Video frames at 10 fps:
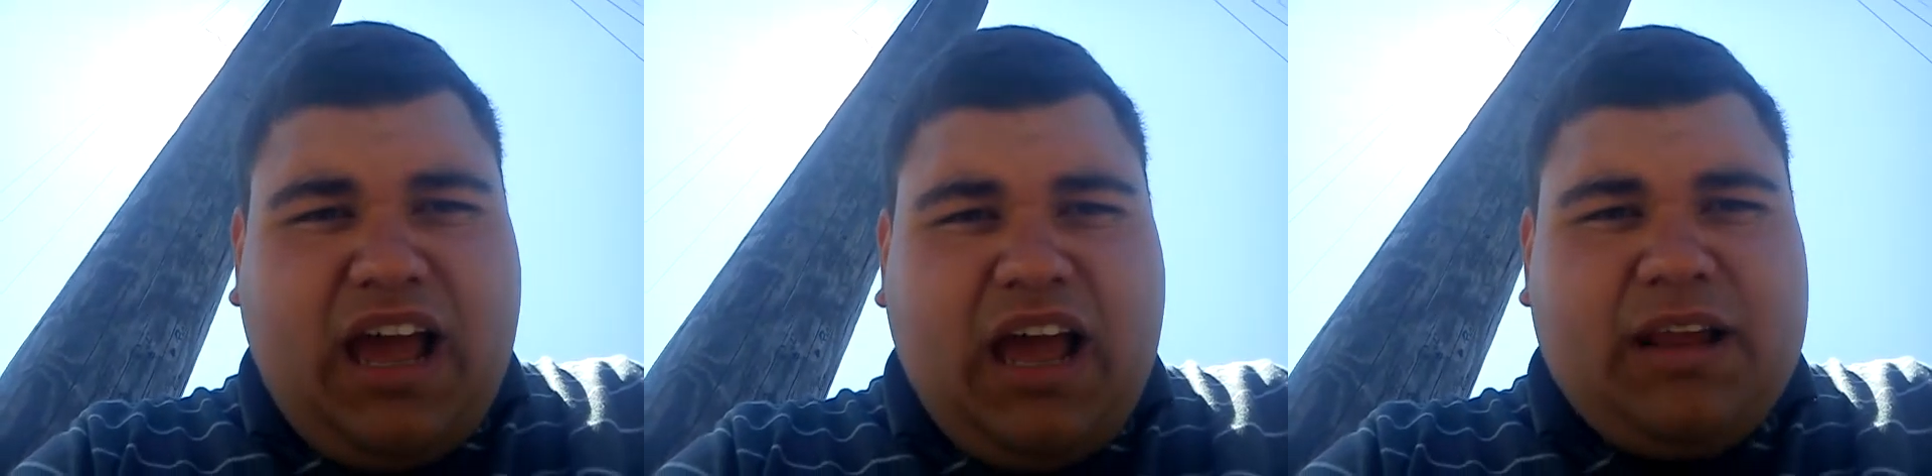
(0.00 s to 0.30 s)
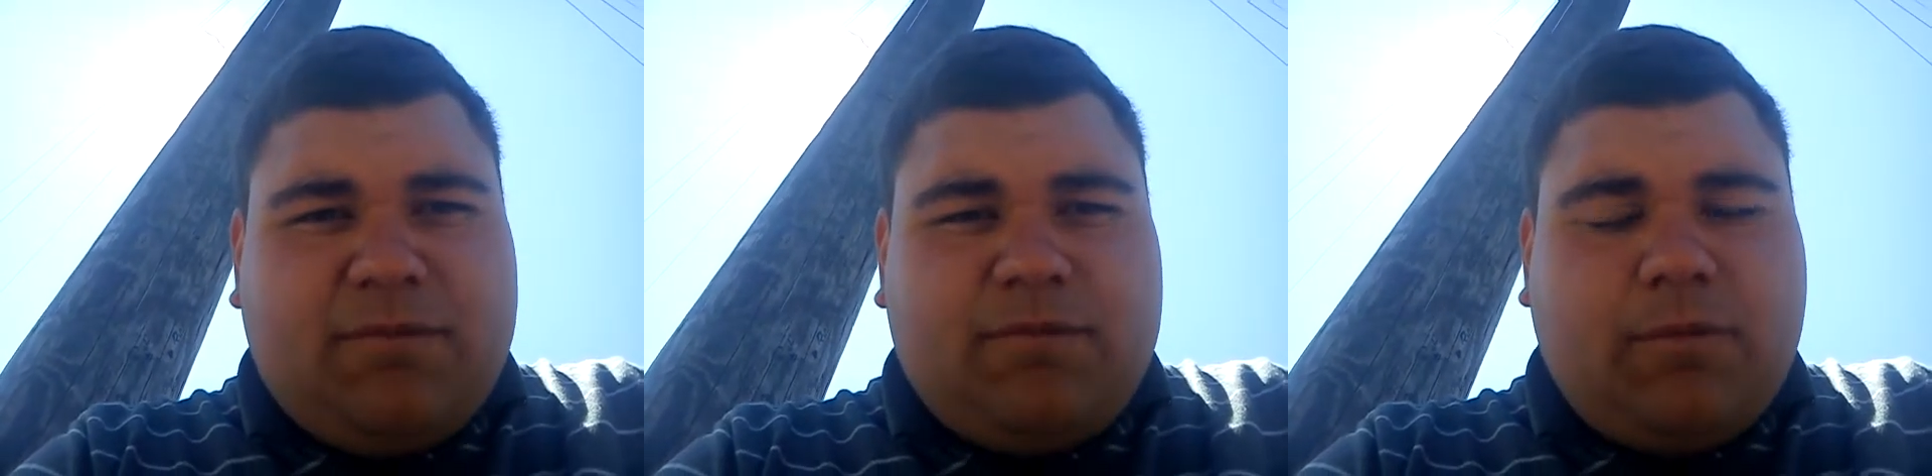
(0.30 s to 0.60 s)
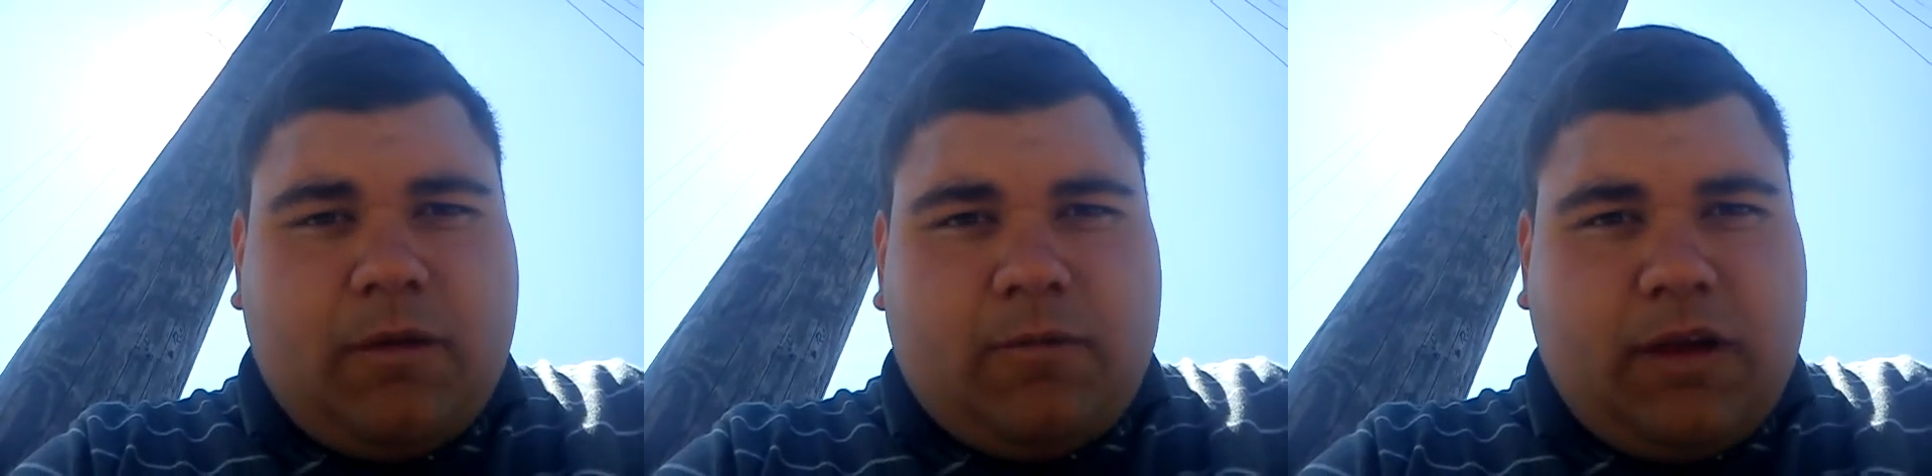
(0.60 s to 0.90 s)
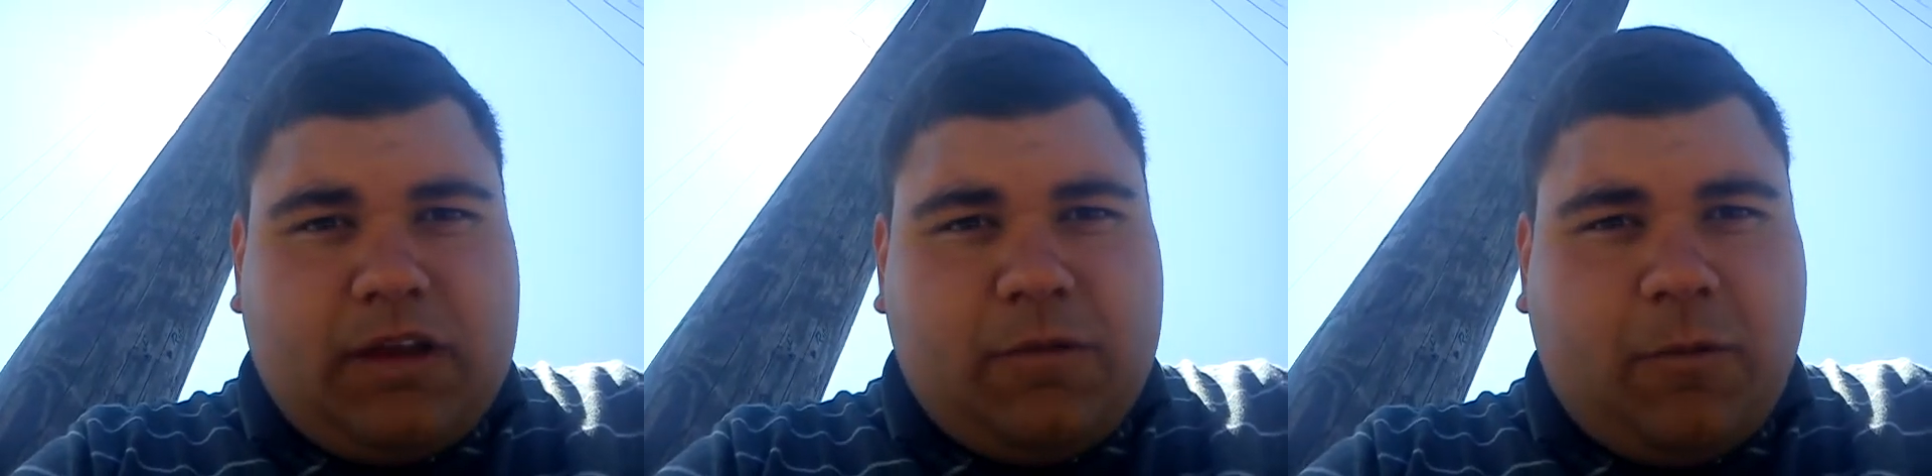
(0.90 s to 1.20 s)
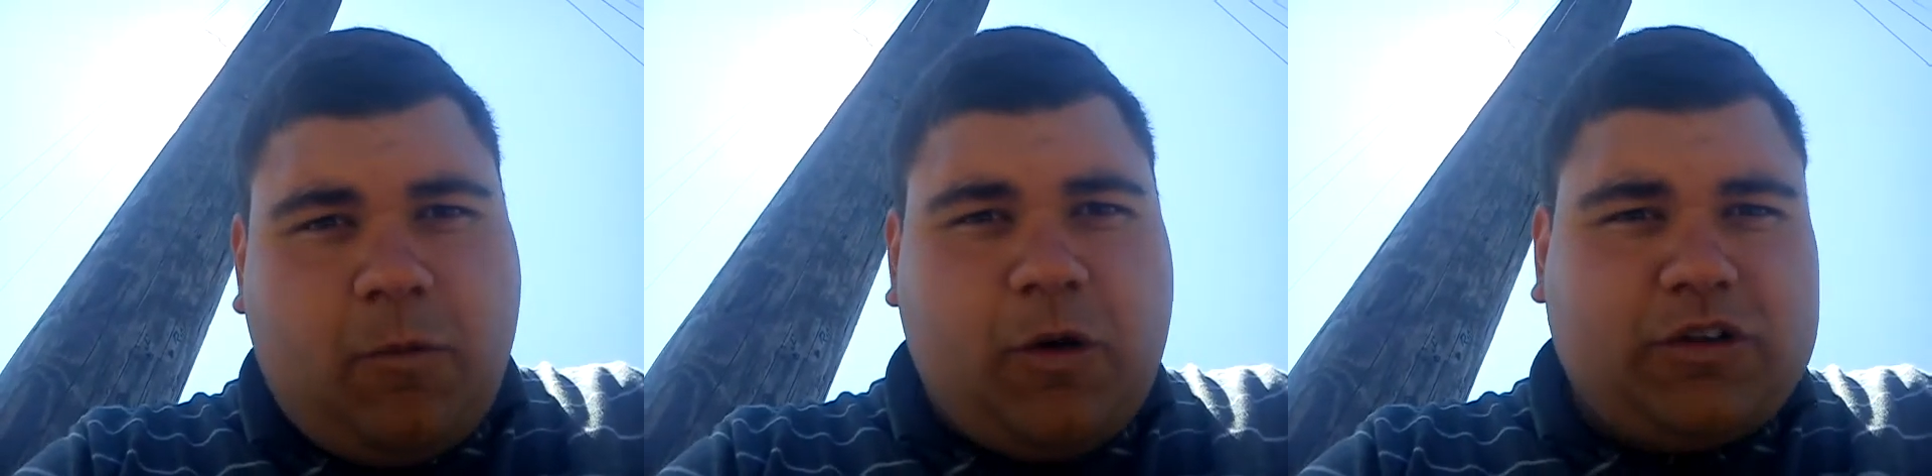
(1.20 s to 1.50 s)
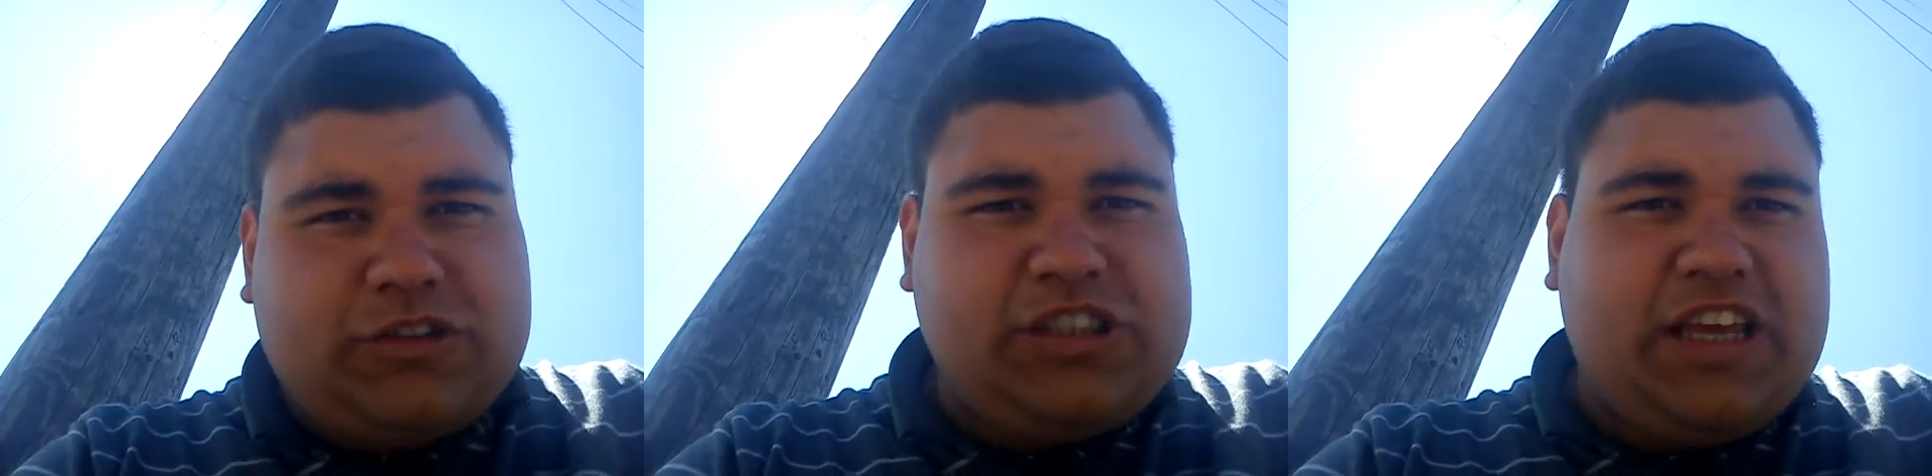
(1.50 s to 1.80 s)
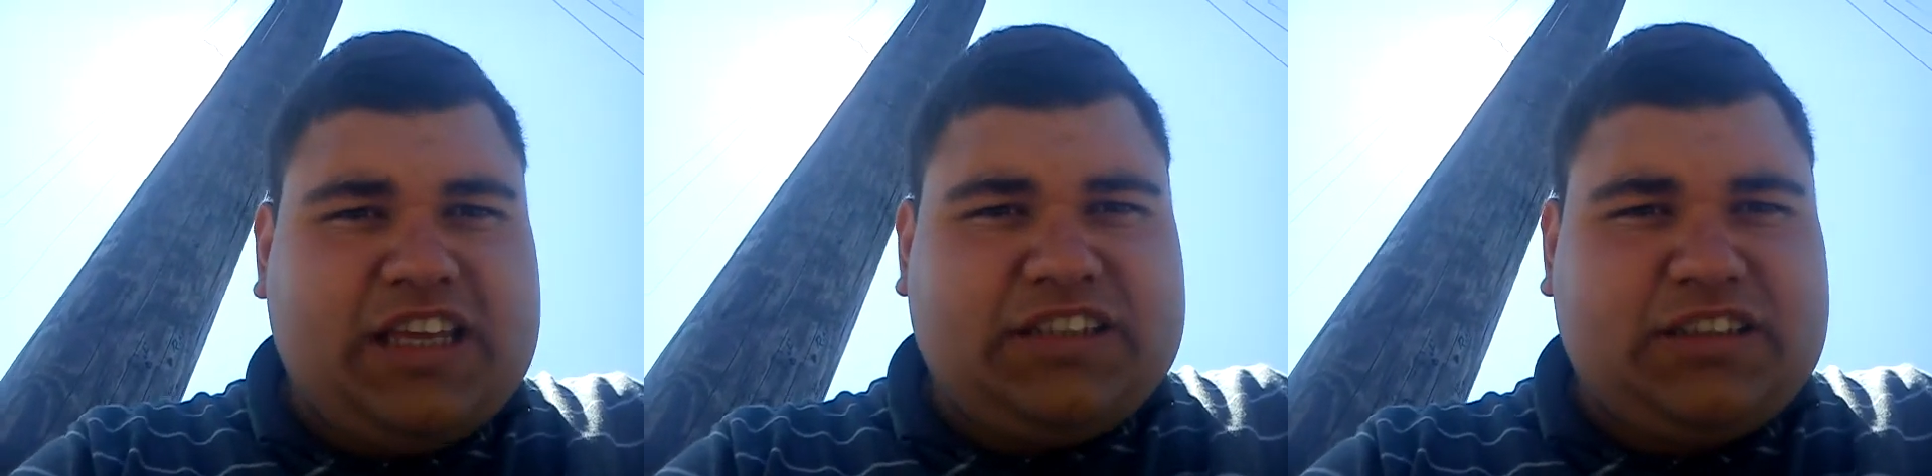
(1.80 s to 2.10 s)
and thank you for
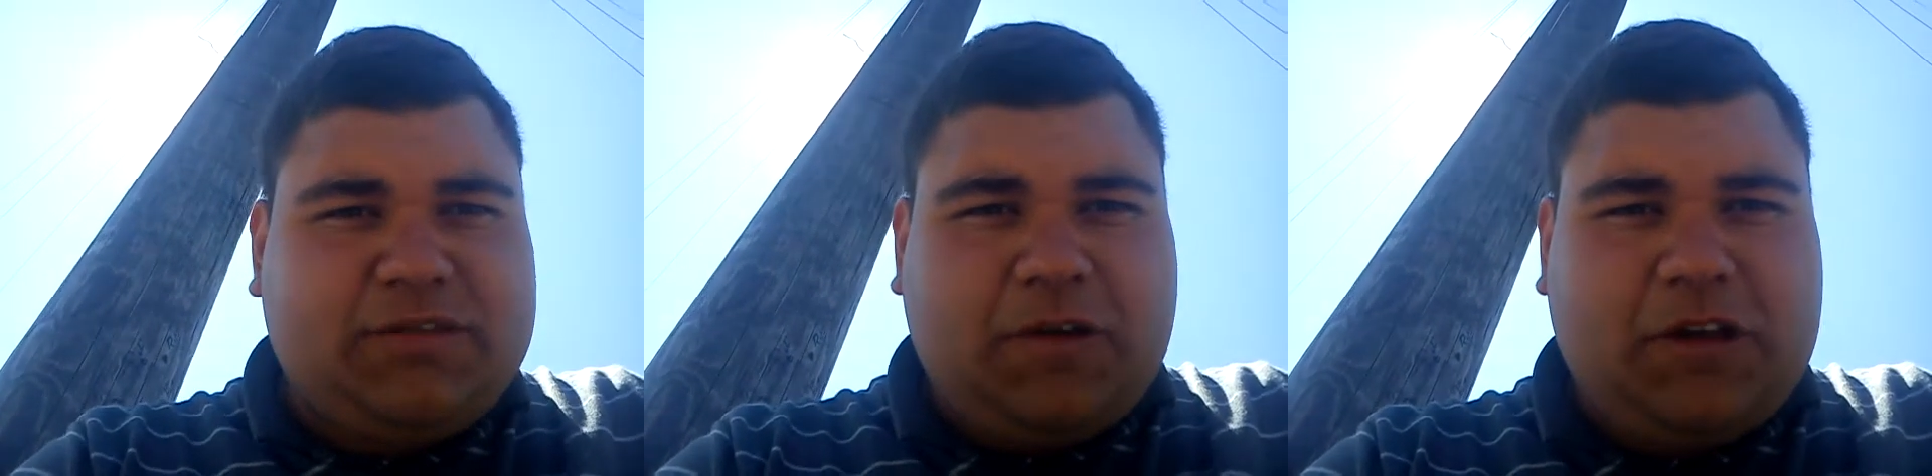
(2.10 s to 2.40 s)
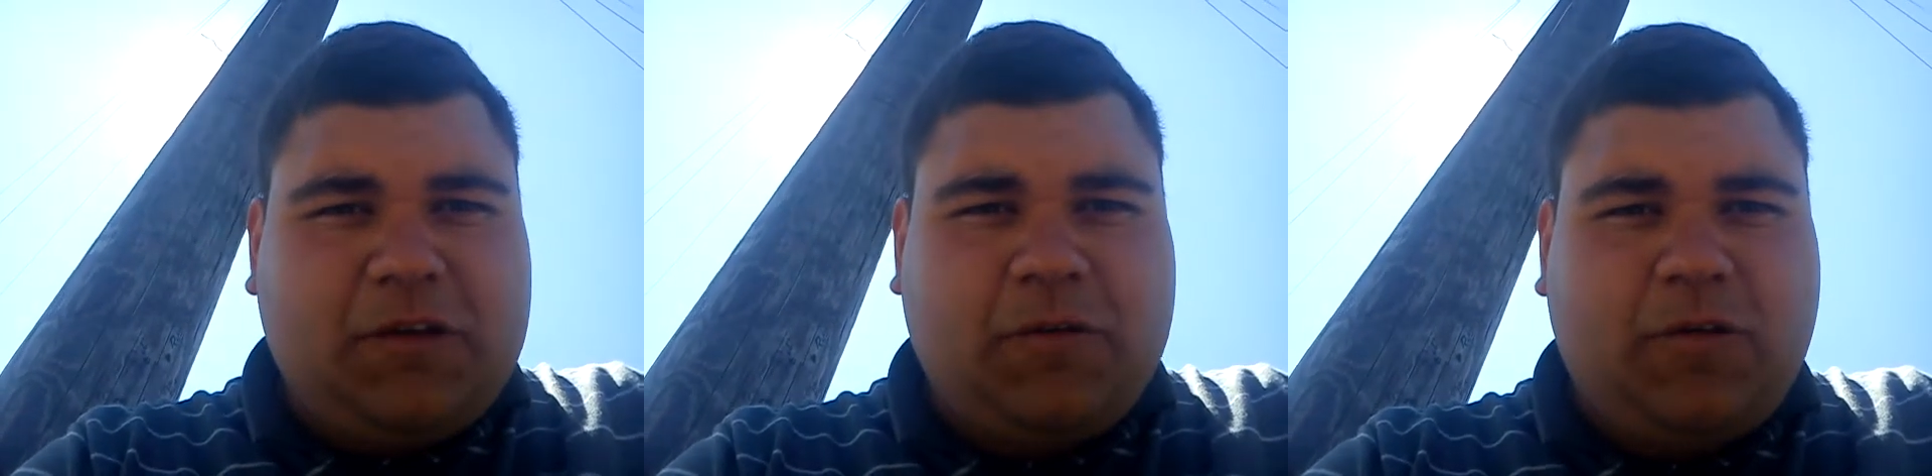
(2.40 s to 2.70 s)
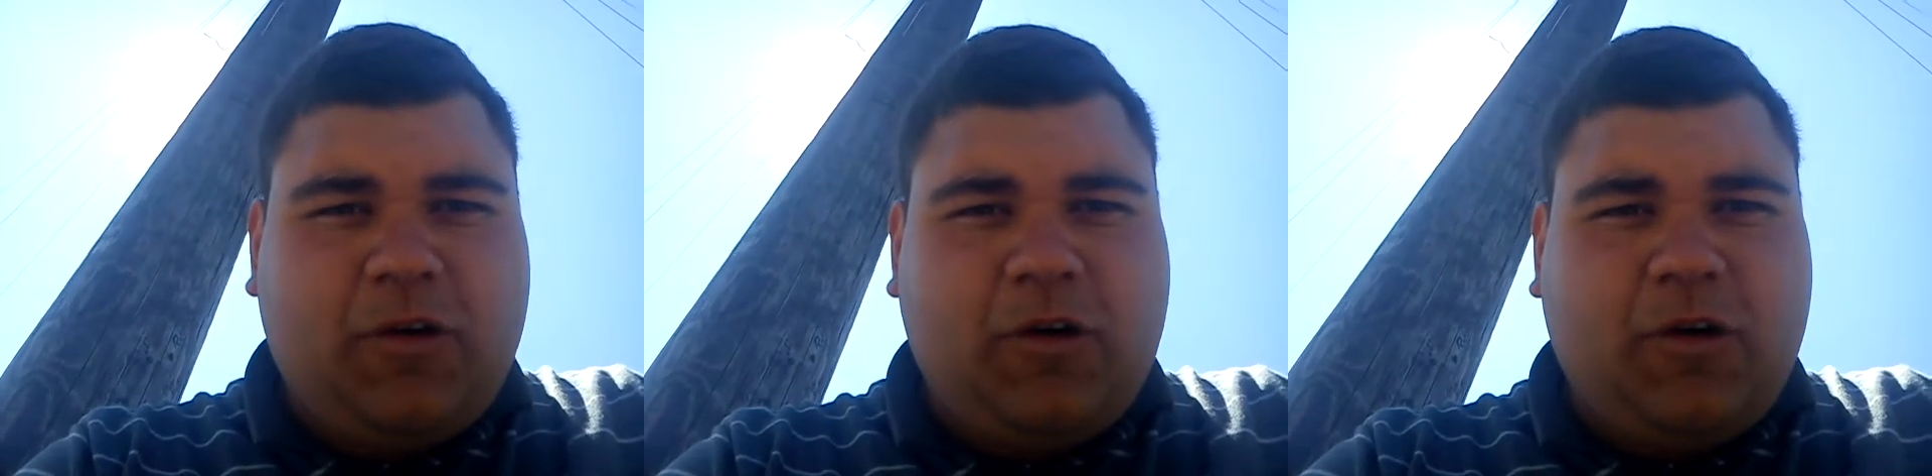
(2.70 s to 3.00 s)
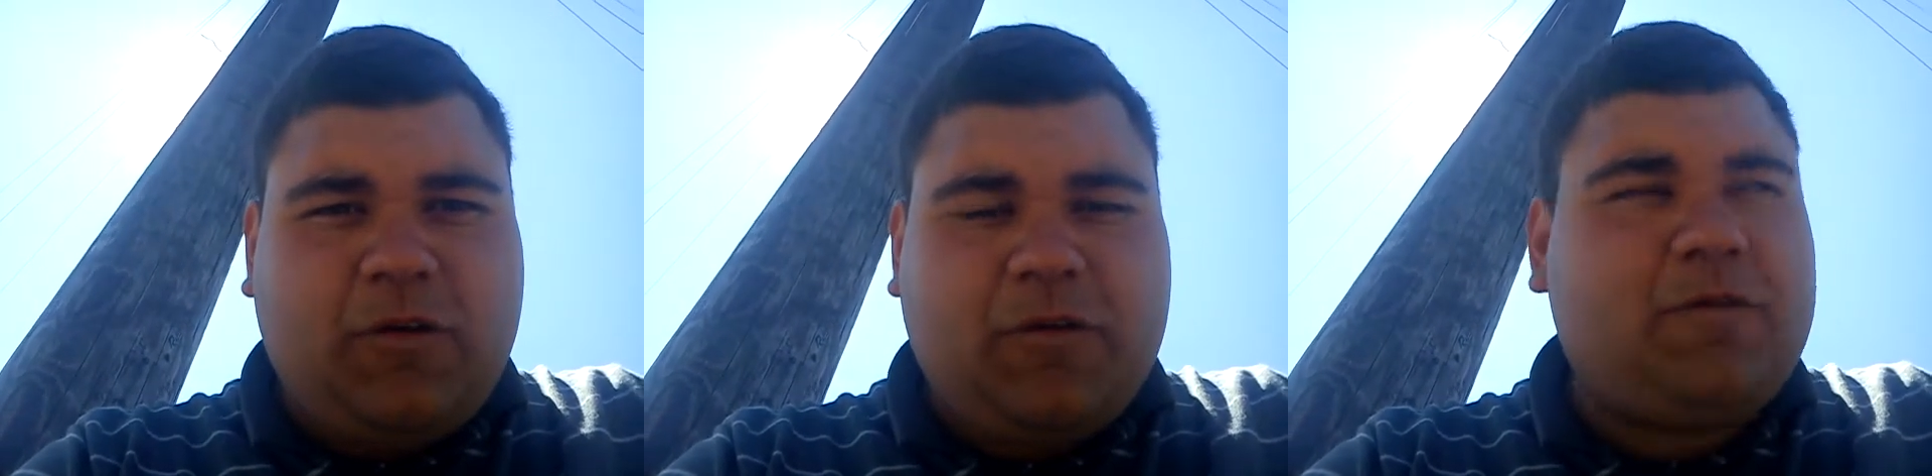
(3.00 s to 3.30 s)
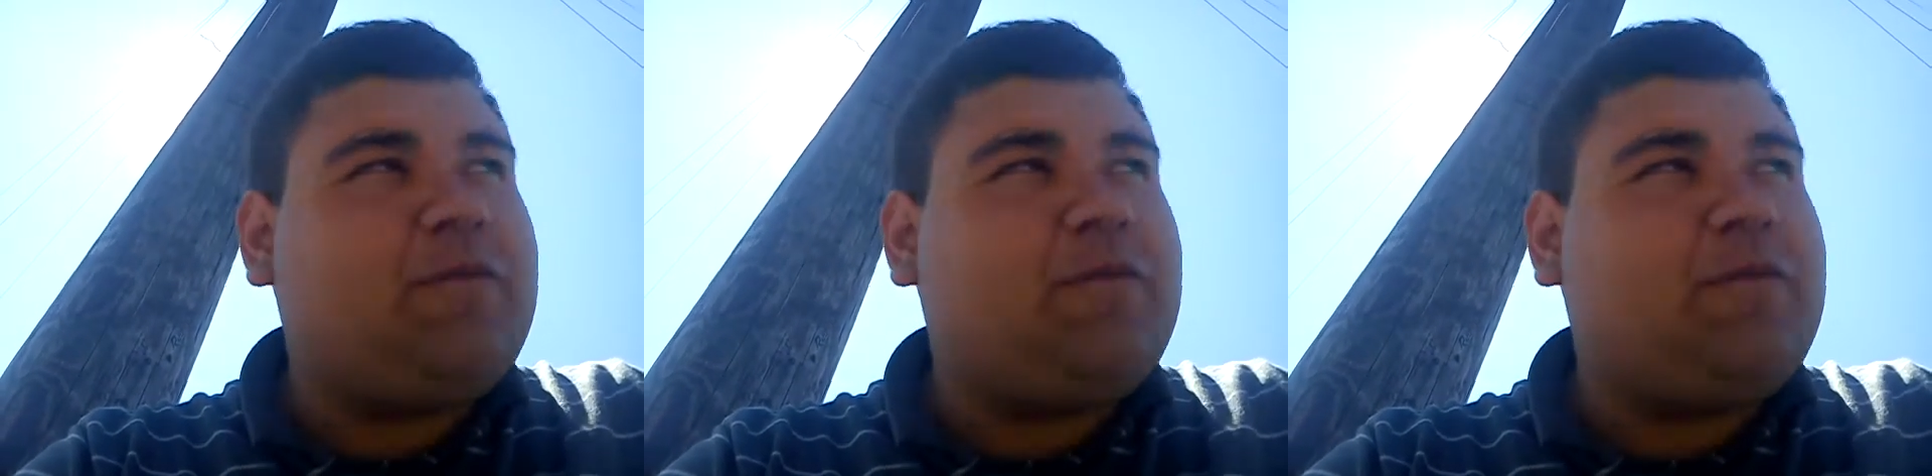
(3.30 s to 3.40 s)
watching. Thank you for